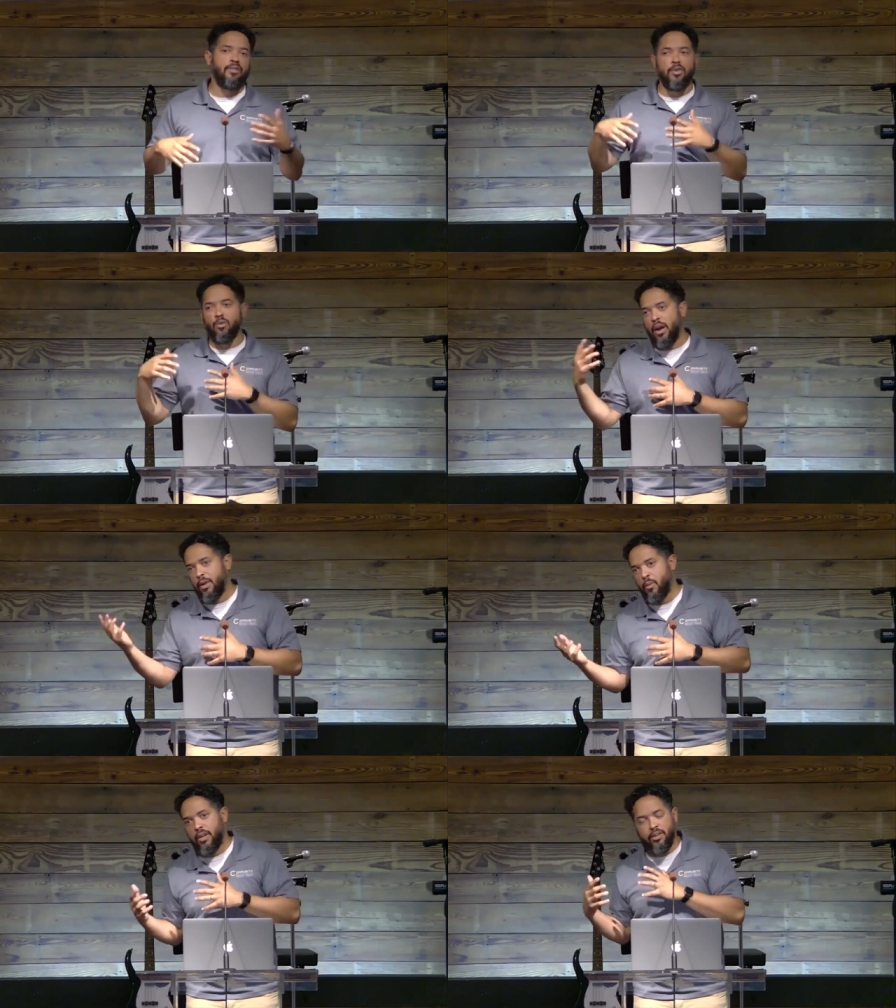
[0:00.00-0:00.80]
If you're right
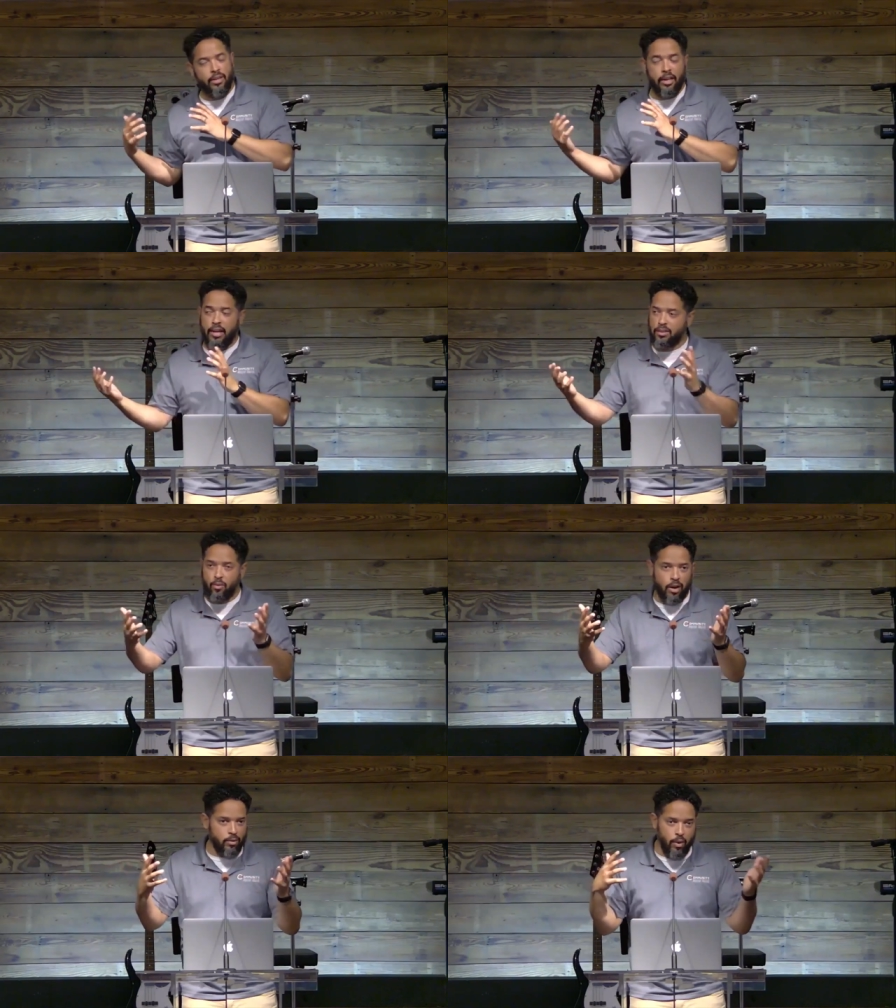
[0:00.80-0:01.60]
wing, you're going to get lots of
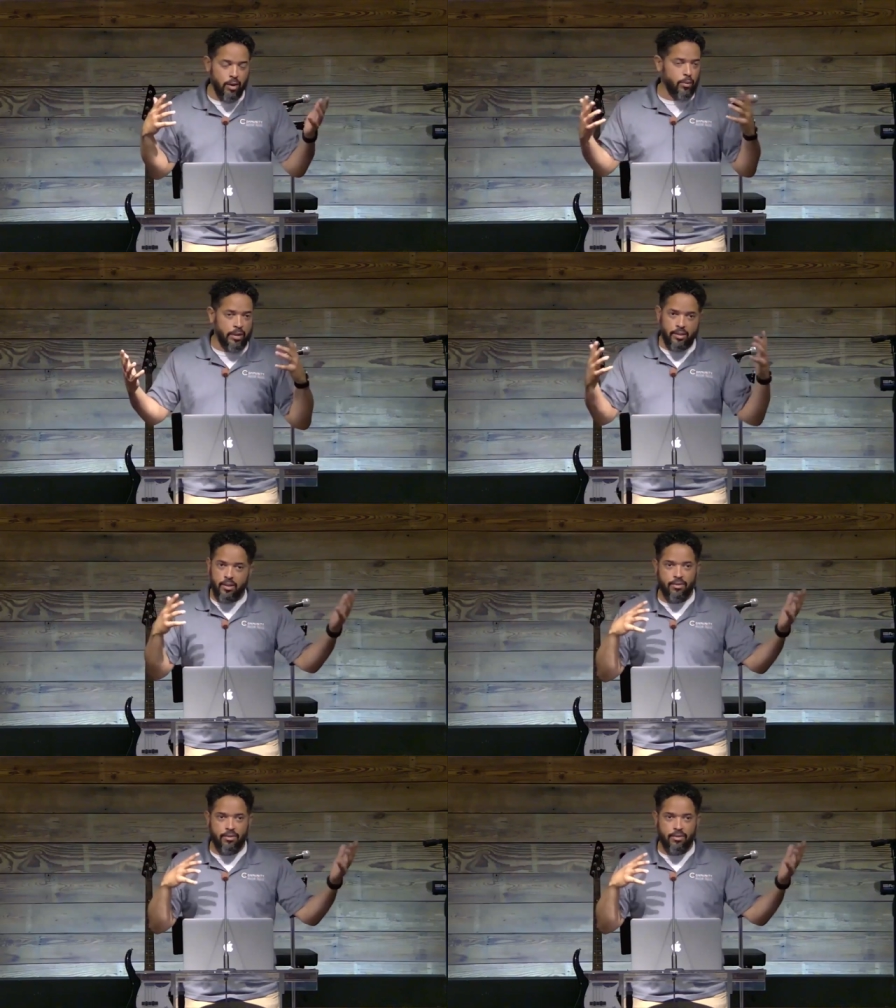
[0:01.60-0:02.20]
right wing stuff.